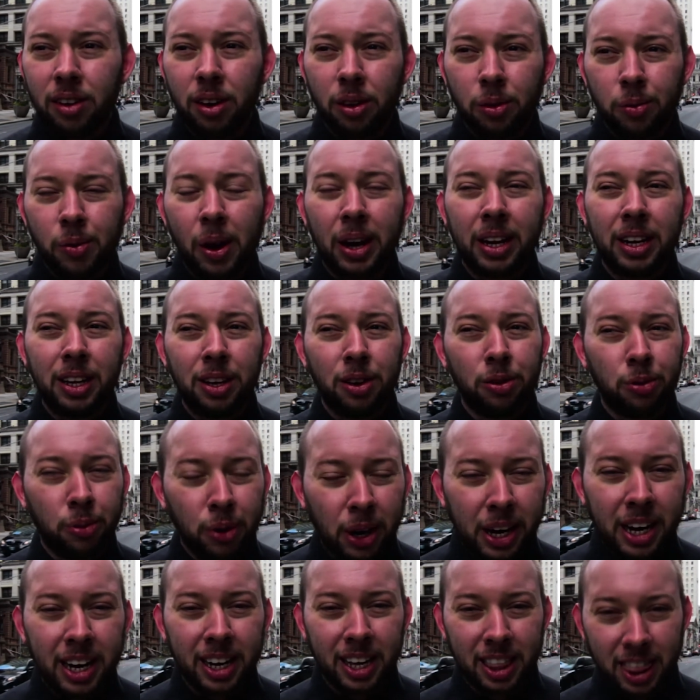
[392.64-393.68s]
when you
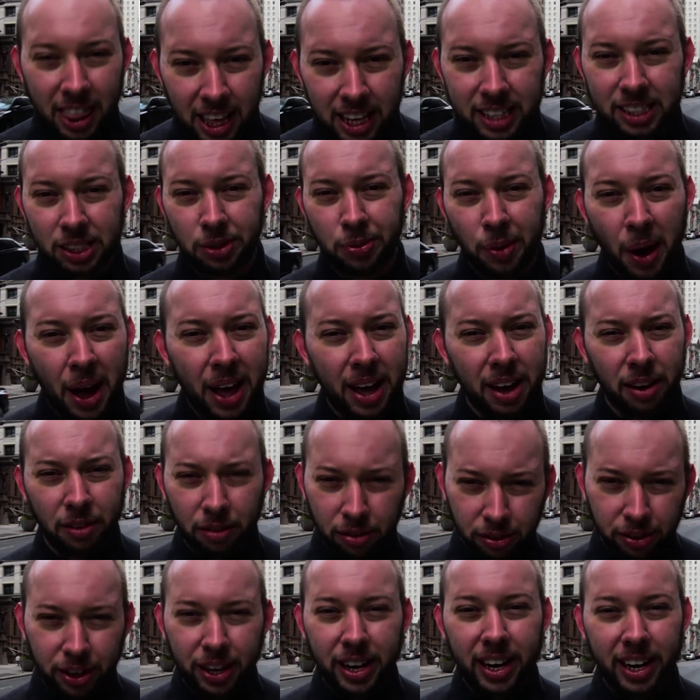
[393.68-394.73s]
work this way, it
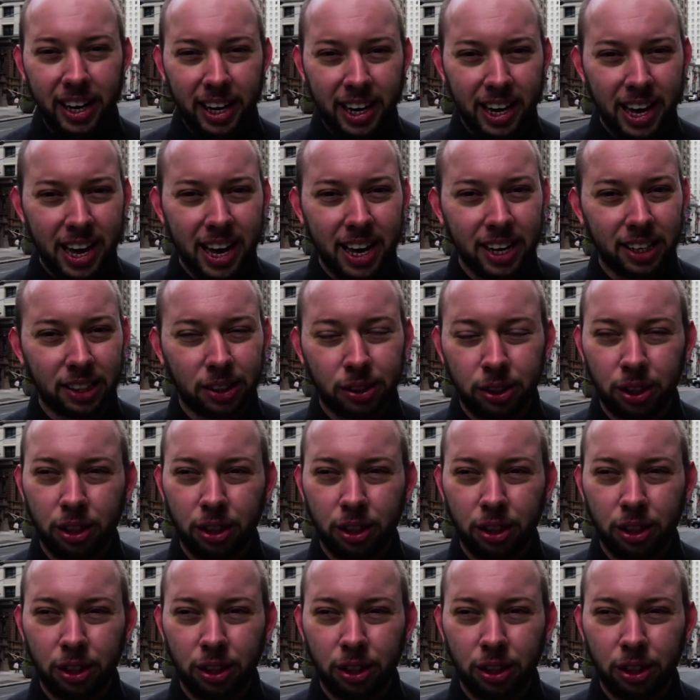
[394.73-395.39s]
really is.